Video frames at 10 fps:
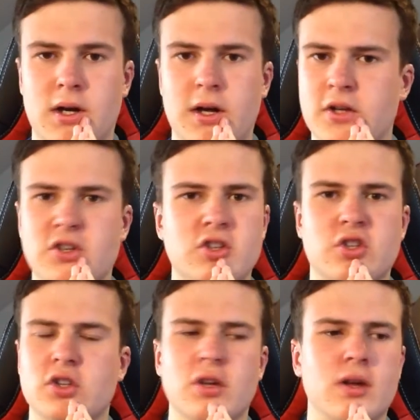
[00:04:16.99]
It's
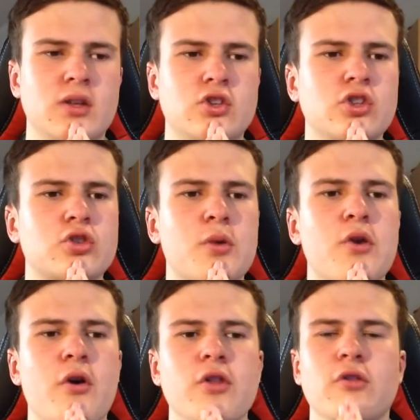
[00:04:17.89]
just so
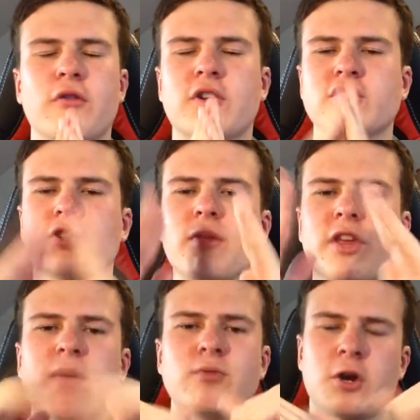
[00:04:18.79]
annoying though, because some of the
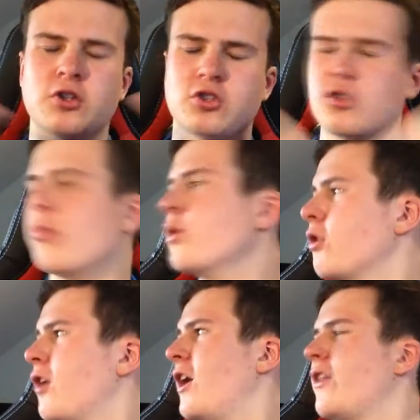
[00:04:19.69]
games are getting so
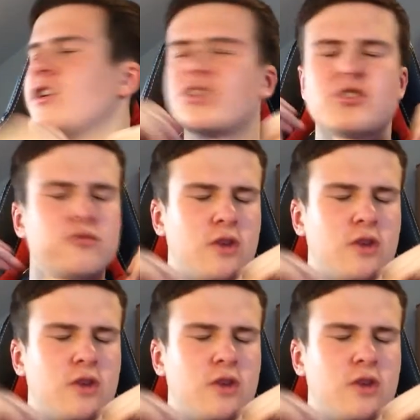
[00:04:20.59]
real now that it just